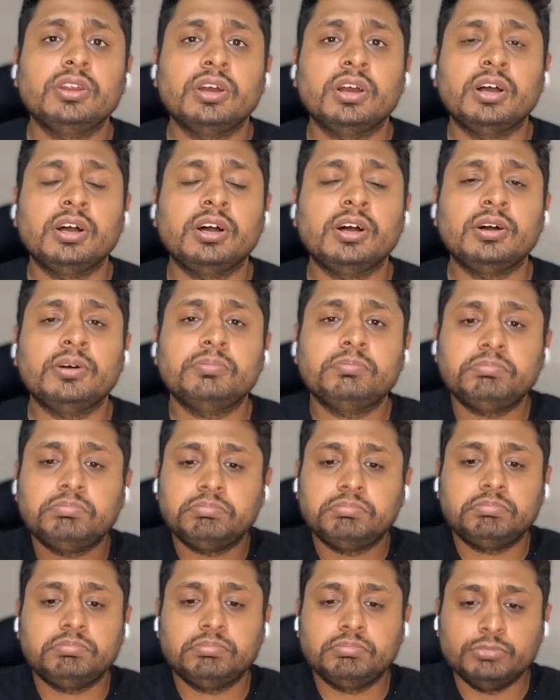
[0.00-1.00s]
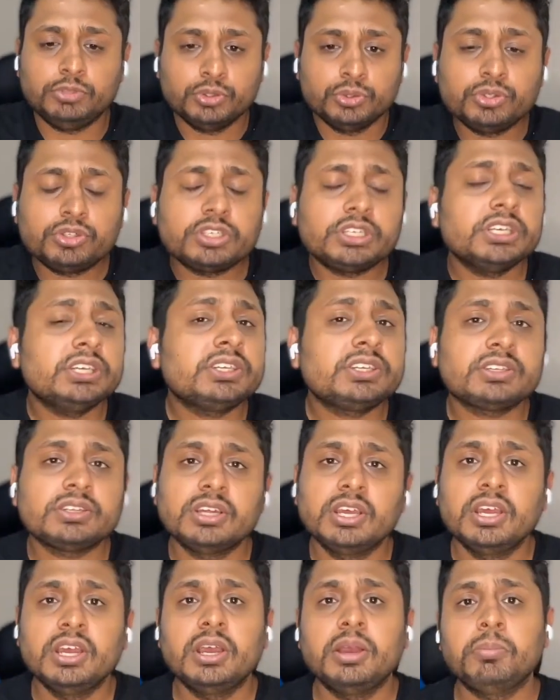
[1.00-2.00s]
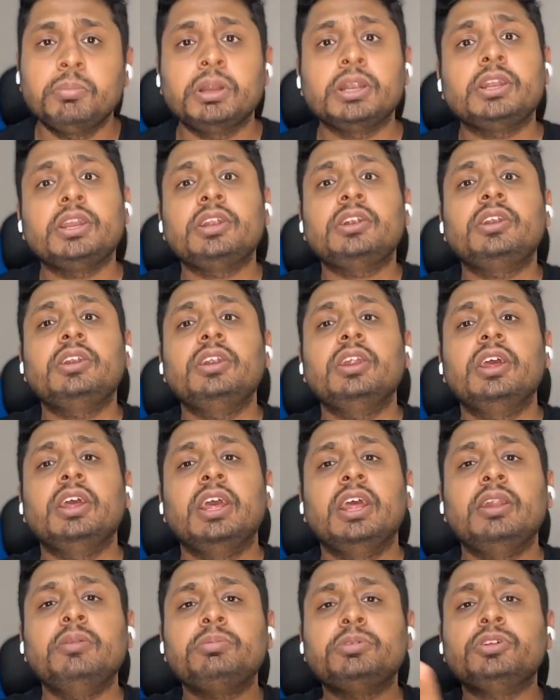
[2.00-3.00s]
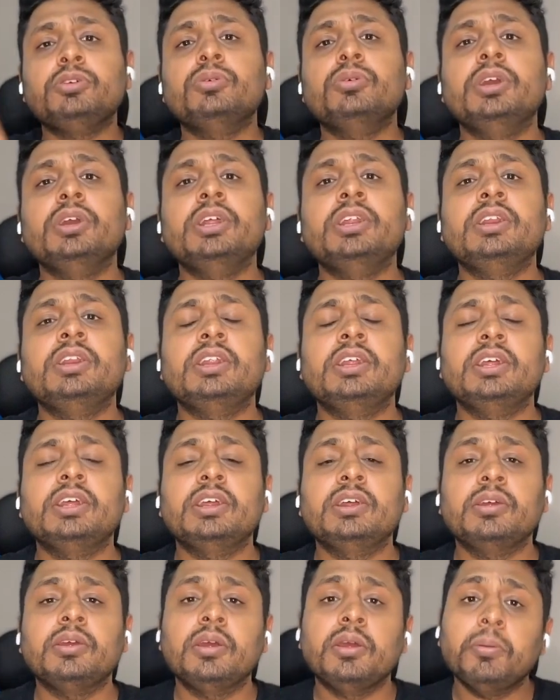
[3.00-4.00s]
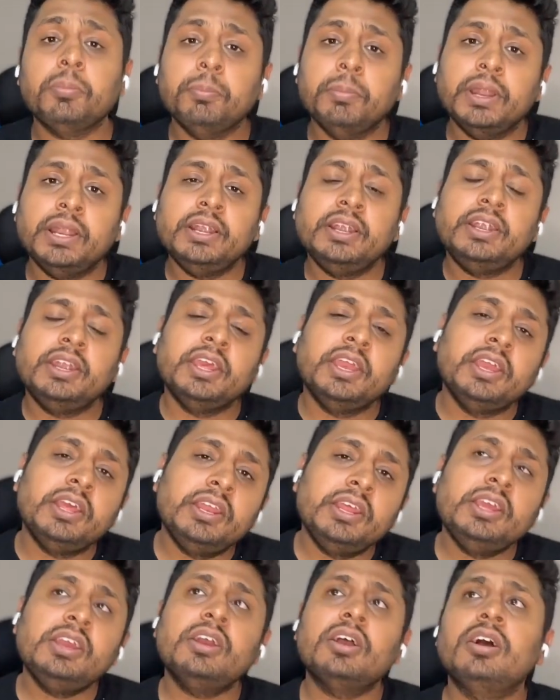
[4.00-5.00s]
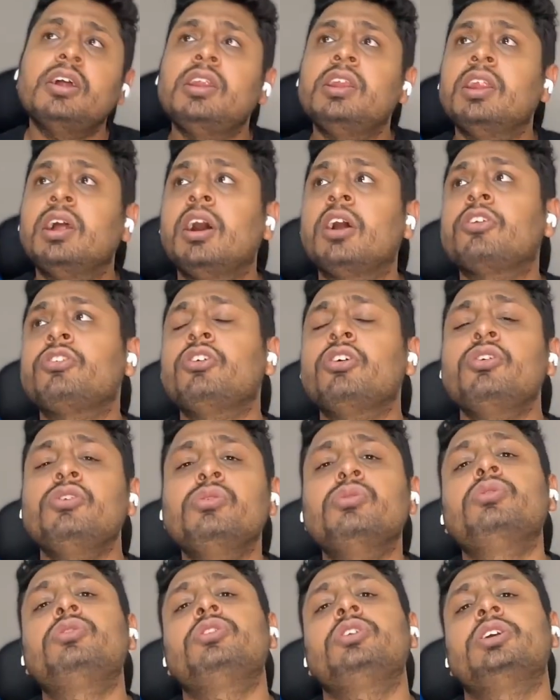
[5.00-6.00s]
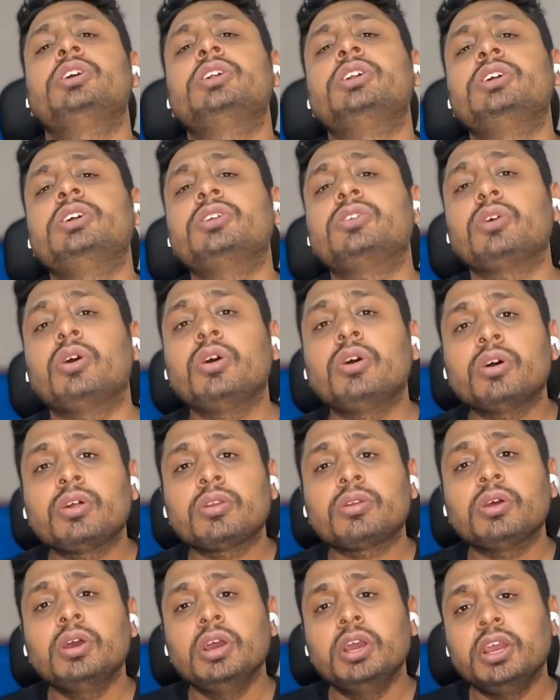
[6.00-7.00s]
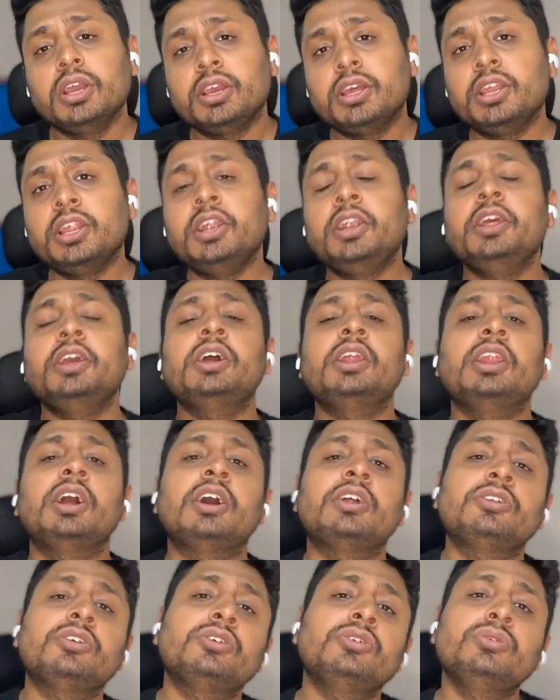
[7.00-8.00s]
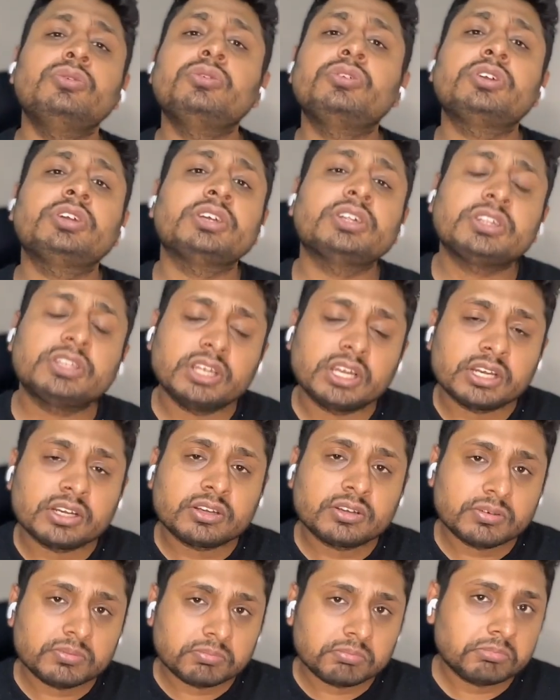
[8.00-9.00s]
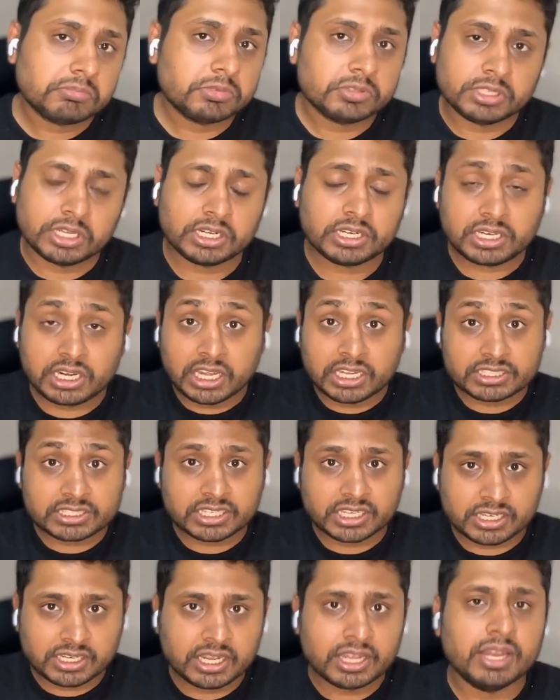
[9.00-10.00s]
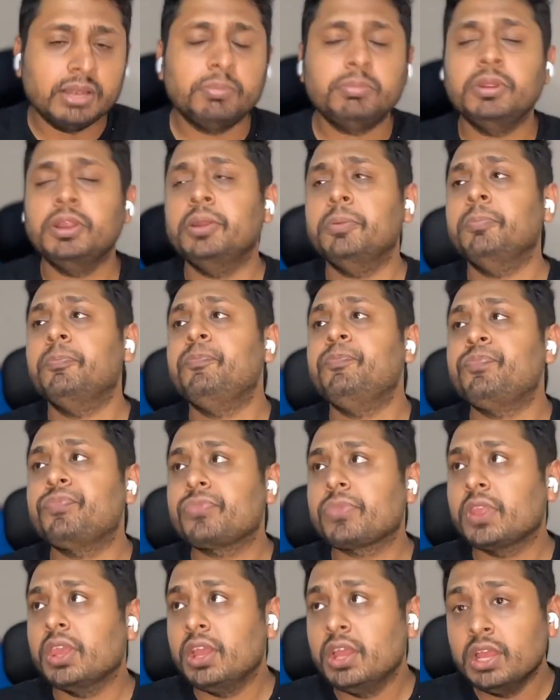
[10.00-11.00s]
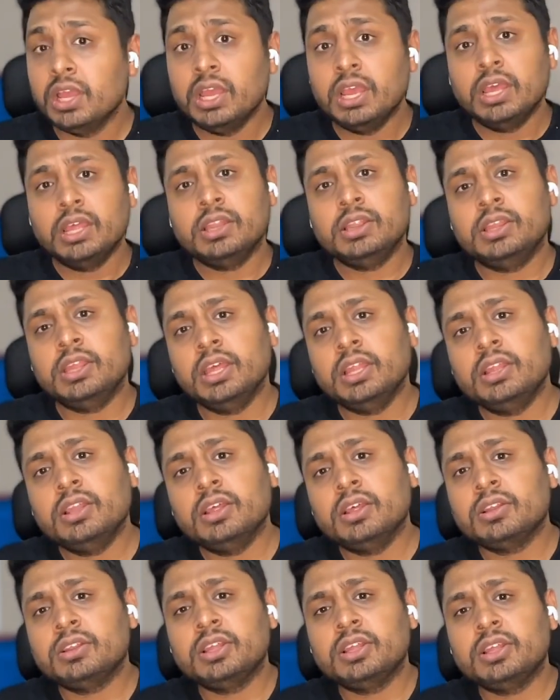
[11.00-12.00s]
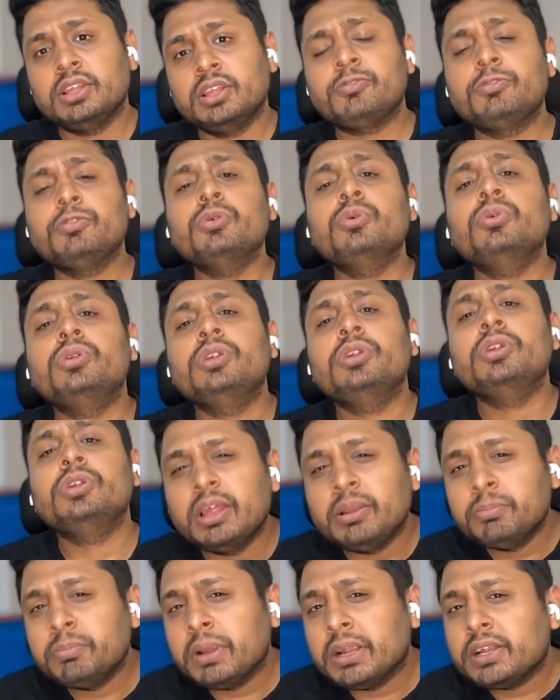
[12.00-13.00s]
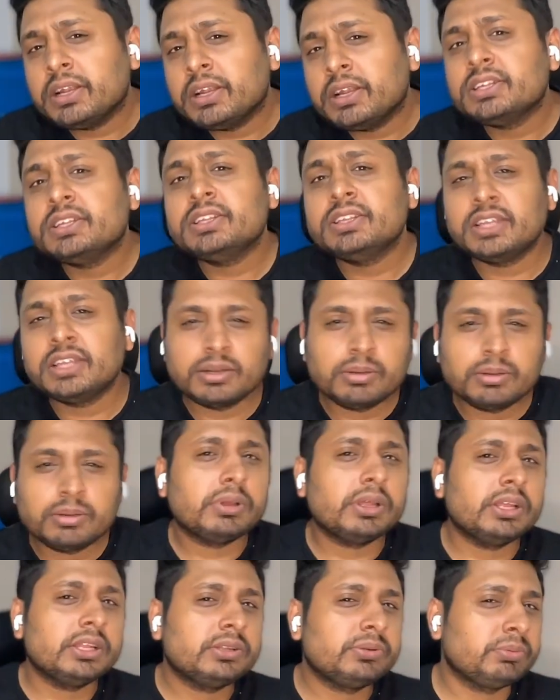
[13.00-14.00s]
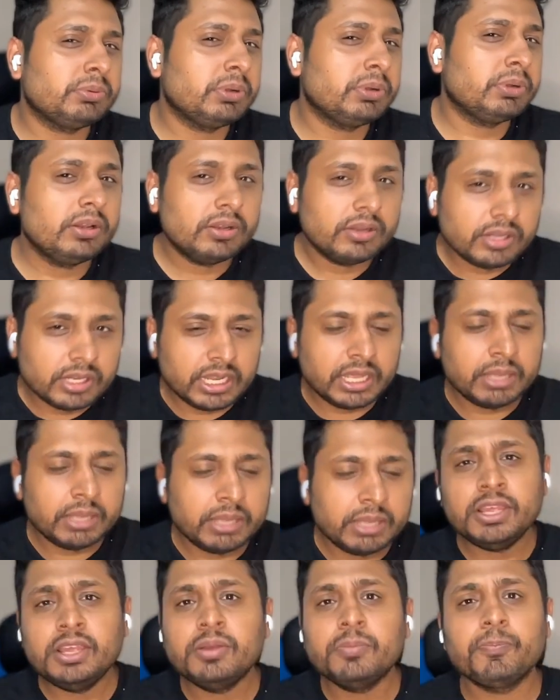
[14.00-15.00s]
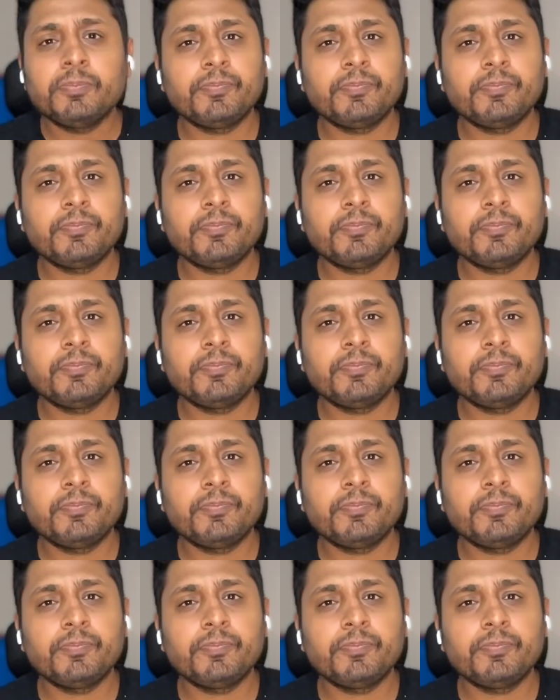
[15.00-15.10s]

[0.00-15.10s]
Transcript: uh, use case, but it helps you in maintaining a larger use cases or creating a larger use case that class can help in. Then there are few design patterns in that as well, namely